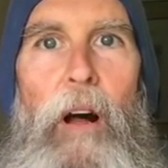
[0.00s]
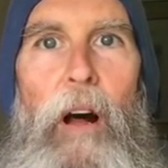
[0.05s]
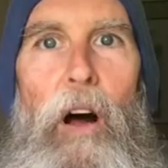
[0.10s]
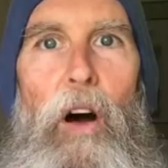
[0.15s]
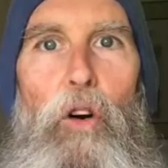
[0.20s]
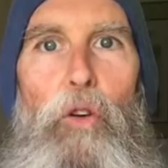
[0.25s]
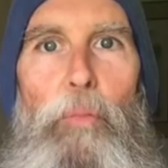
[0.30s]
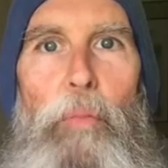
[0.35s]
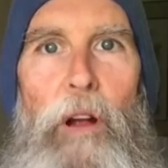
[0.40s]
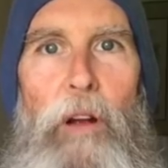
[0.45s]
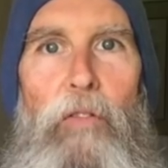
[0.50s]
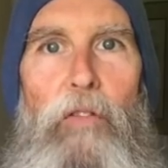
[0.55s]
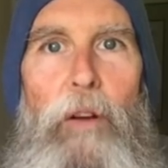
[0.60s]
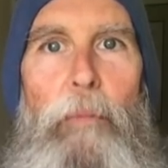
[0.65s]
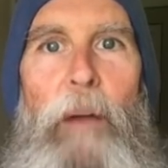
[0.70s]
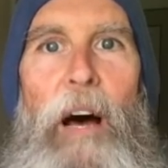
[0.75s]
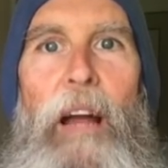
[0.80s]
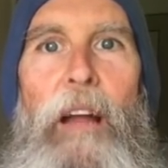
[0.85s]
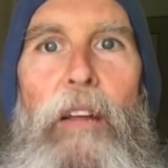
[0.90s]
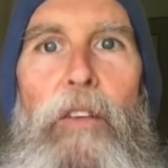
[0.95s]
Hope
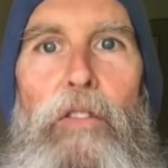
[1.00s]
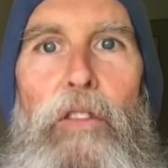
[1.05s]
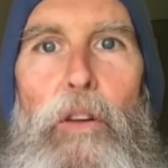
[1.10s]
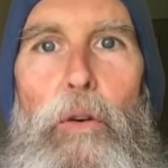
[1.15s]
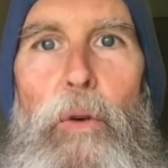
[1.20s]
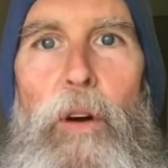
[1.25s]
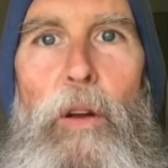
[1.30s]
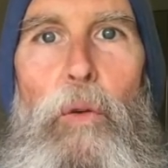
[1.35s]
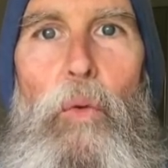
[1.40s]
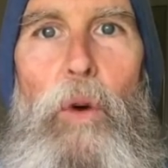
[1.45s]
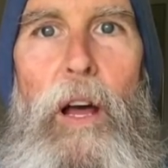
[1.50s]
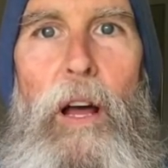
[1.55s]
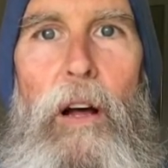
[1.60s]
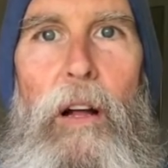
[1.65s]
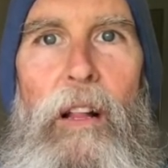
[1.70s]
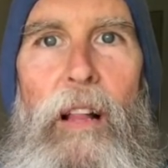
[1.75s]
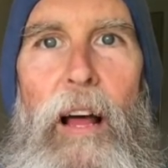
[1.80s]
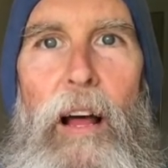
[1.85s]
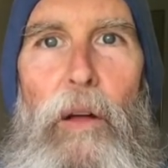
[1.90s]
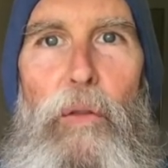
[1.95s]
everybody's doing
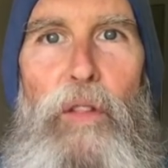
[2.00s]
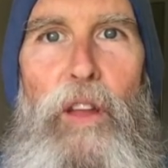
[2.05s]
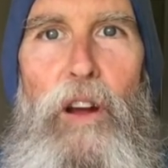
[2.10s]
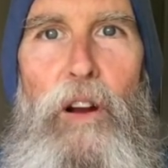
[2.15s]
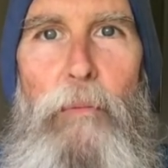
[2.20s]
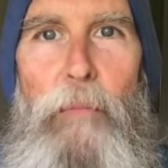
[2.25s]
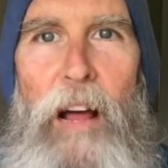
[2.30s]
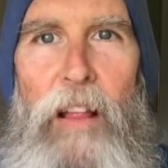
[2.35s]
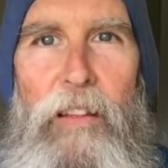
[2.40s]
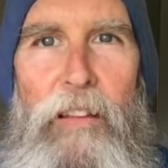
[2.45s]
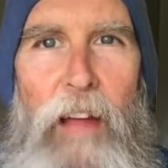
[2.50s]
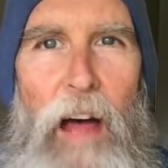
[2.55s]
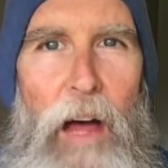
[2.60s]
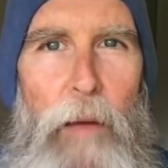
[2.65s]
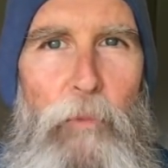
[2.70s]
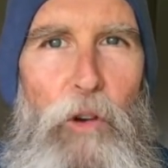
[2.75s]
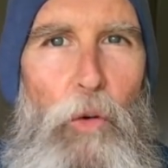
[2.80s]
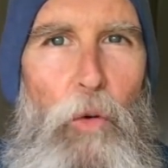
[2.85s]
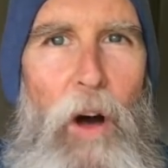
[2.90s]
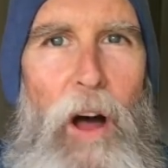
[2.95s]
well out there by the
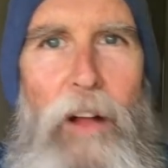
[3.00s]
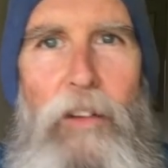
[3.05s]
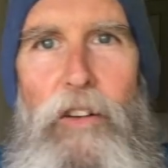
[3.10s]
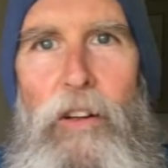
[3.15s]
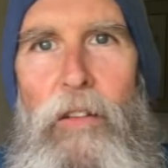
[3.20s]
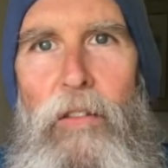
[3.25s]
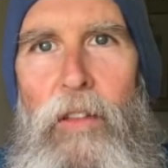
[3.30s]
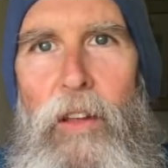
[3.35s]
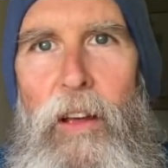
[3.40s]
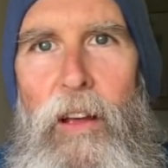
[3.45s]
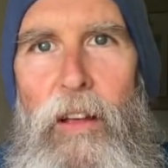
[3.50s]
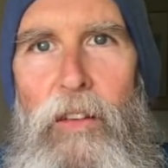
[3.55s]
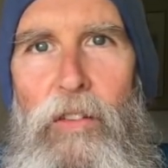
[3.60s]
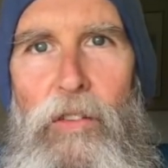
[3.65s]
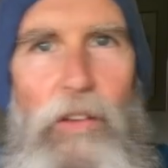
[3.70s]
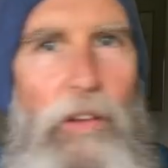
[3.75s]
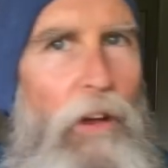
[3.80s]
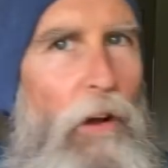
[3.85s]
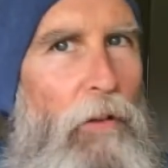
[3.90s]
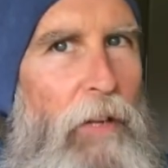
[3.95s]
time you're watching
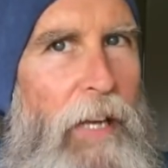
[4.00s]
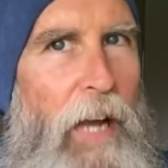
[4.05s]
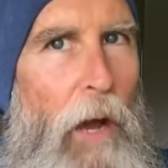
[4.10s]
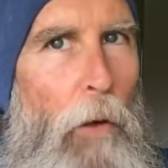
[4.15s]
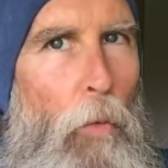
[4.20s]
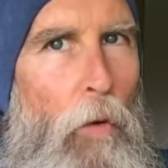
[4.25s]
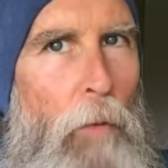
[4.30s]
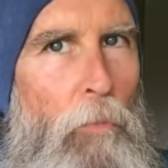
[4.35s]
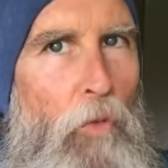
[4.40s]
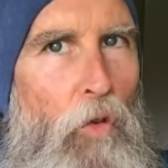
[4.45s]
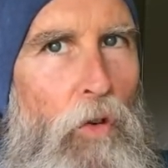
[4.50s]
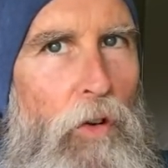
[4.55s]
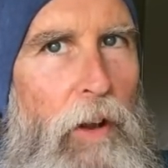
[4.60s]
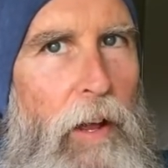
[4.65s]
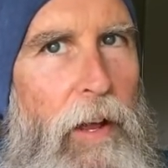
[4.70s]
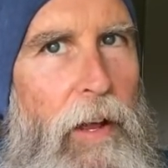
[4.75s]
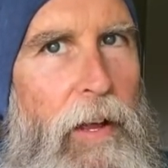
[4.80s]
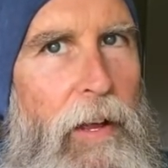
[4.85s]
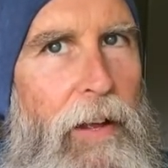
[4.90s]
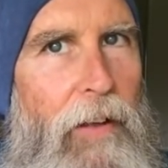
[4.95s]
this. only got one more
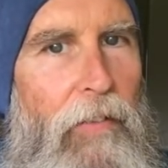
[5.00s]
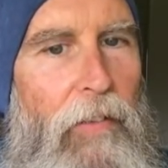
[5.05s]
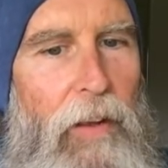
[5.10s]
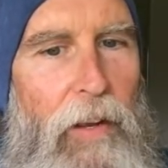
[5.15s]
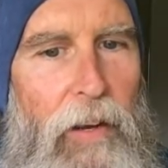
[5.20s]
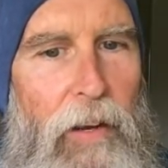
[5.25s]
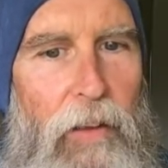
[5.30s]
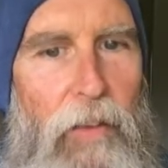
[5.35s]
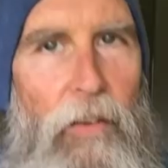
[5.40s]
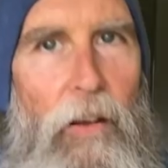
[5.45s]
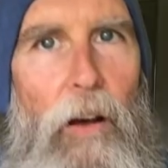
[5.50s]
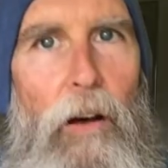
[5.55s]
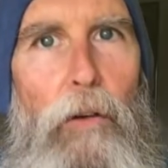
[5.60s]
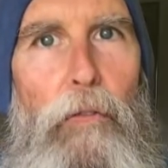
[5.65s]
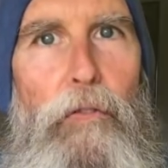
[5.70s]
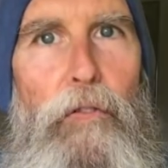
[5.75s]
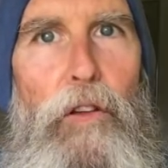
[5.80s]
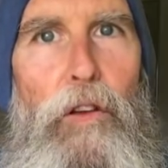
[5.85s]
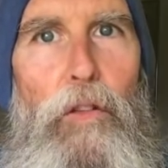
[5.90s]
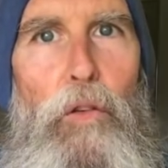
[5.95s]
day, and then it's
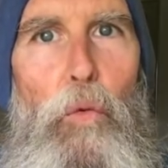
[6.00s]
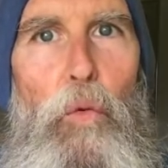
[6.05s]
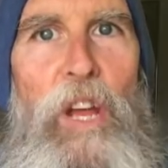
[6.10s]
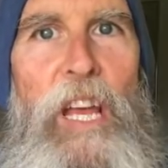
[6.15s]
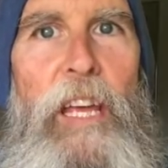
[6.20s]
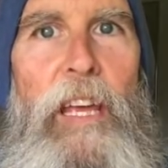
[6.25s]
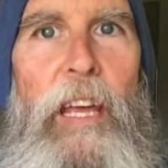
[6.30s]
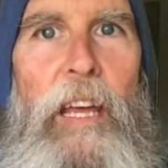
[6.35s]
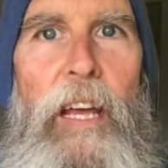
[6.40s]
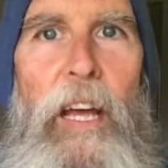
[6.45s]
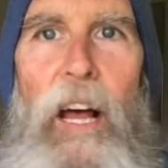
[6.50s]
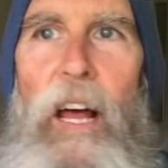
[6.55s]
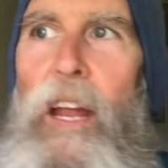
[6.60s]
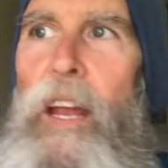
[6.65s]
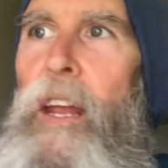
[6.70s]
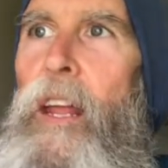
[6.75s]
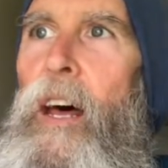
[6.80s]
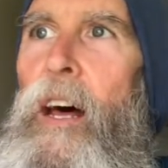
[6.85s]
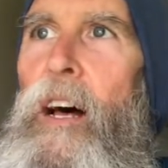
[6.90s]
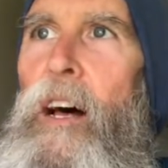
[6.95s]
off to the
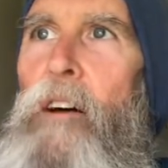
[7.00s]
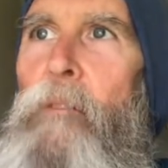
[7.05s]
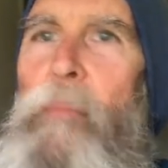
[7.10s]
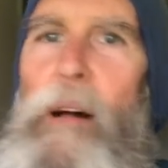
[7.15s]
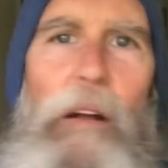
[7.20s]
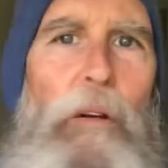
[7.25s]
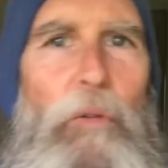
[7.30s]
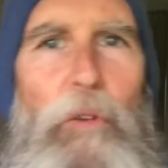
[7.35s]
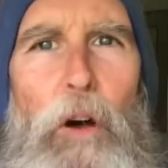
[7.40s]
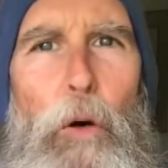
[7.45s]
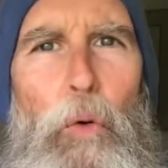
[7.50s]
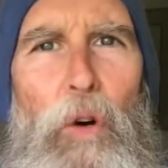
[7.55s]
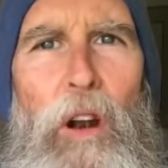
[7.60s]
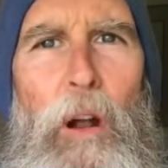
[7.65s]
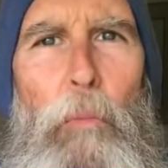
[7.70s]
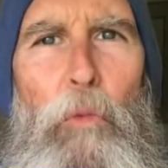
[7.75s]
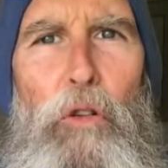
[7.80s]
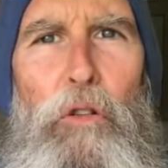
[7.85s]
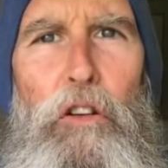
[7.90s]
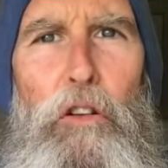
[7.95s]
weekend. Um, I know what
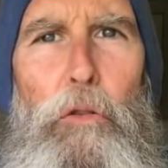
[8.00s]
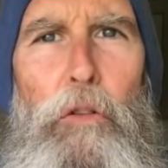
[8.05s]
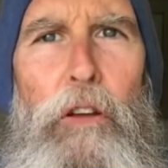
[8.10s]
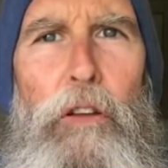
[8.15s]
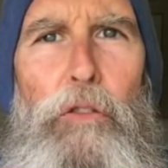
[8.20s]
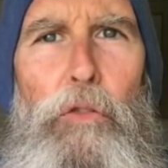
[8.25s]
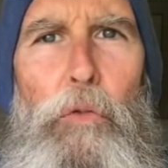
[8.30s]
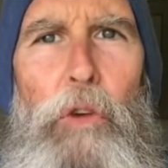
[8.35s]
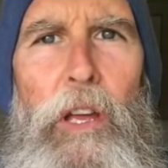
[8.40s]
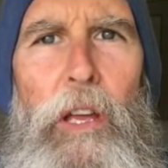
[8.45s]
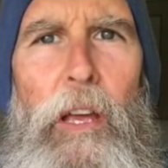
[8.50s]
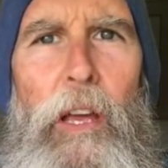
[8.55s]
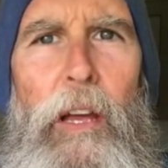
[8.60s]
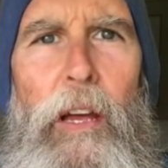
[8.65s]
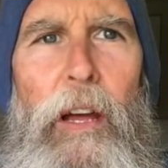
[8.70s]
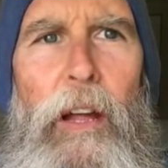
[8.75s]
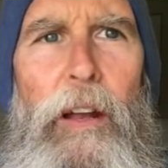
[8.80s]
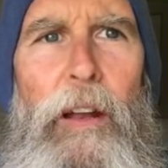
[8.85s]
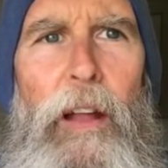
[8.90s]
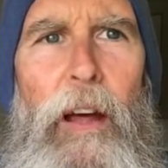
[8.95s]
I'm going to do this
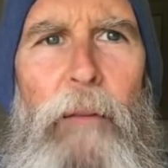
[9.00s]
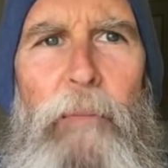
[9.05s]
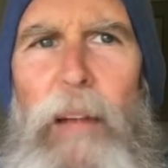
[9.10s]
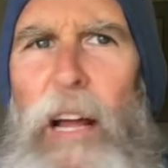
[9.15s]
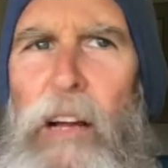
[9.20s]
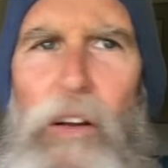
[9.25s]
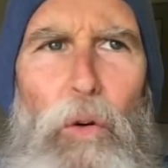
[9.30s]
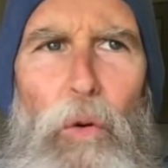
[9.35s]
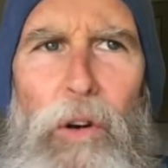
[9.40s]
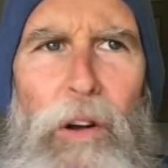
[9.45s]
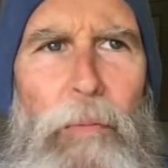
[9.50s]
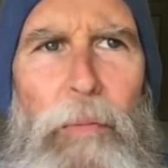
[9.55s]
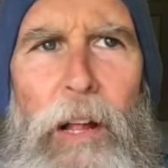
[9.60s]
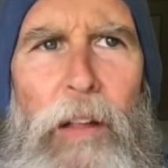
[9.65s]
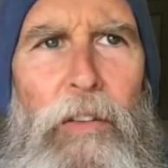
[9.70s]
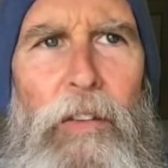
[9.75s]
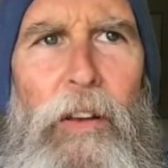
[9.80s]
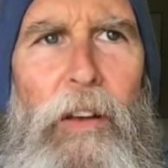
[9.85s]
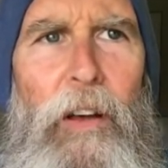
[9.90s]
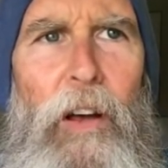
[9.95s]
weekend. I'm not going to
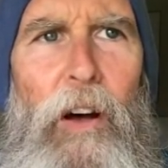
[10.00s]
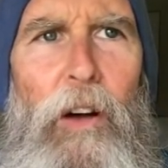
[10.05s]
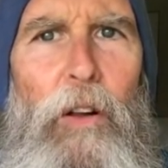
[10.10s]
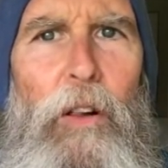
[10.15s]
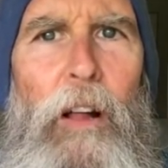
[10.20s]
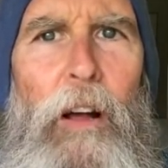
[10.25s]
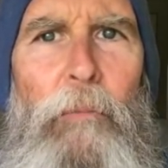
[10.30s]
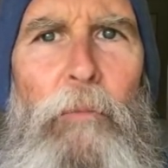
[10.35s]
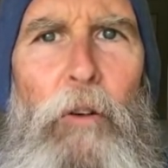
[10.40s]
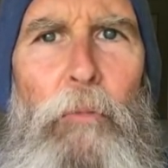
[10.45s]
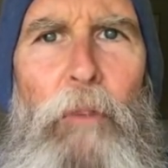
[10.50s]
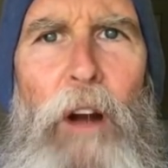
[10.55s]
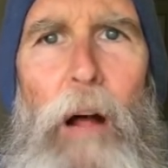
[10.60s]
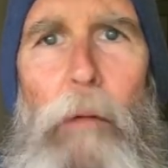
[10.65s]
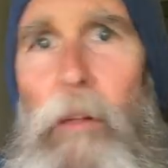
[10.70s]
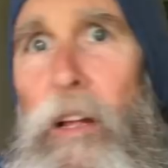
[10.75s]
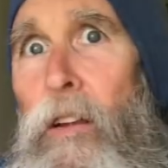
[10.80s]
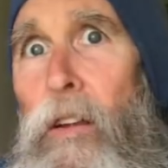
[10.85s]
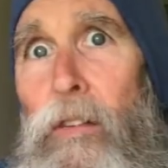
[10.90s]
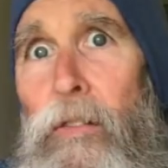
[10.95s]
Pensacola. I'm going to
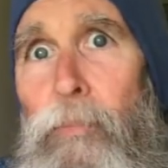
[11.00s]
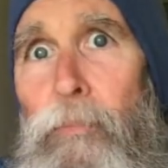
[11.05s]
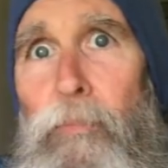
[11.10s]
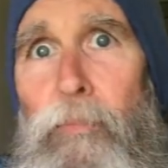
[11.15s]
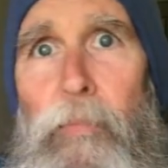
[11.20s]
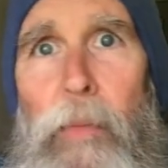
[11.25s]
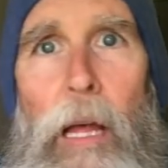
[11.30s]
probably just